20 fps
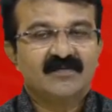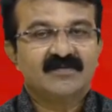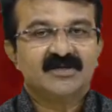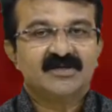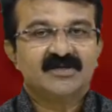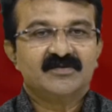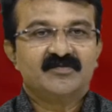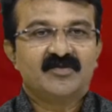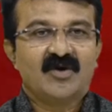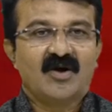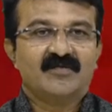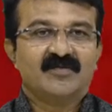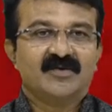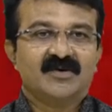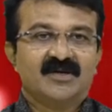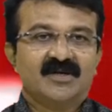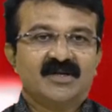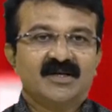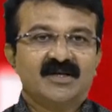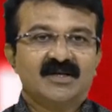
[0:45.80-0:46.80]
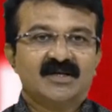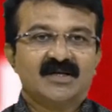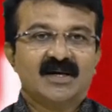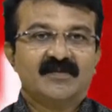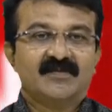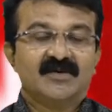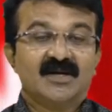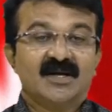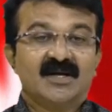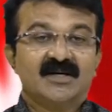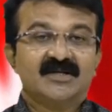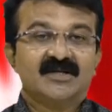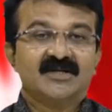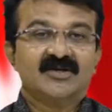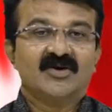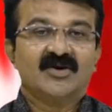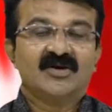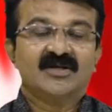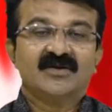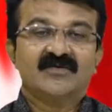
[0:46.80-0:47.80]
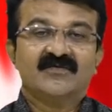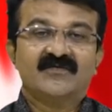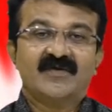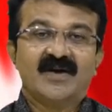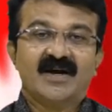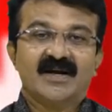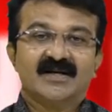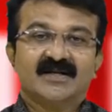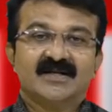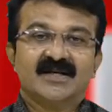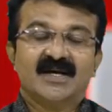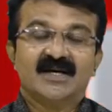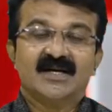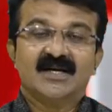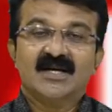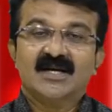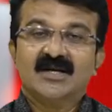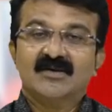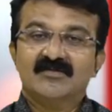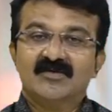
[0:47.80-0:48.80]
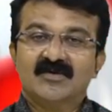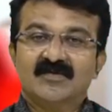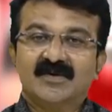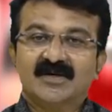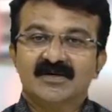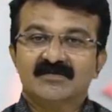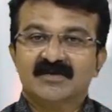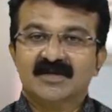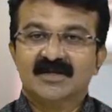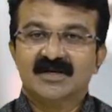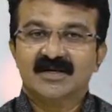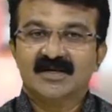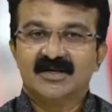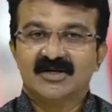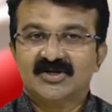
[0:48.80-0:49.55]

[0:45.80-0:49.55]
after the property, capitalizing on the fact that Bobade's mother